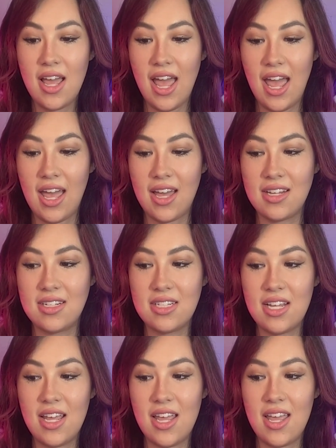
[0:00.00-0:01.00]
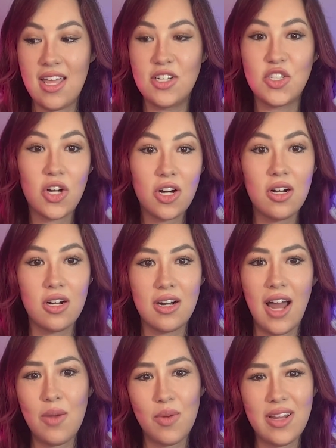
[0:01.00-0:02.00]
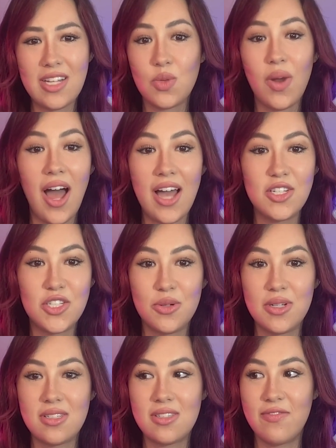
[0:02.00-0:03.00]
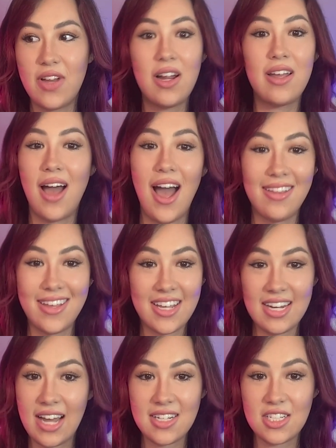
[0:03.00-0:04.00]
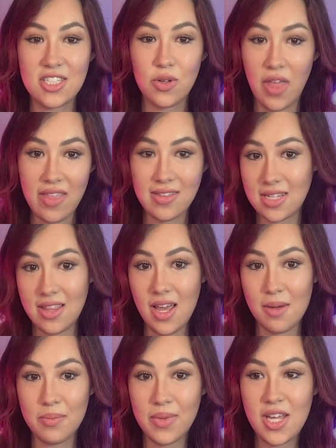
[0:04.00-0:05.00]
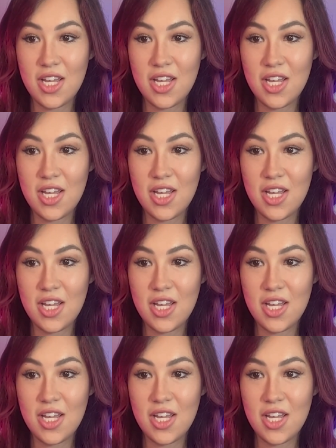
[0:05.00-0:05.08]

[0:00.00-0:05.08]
And in turn, I realized what I do is very highly connected to them.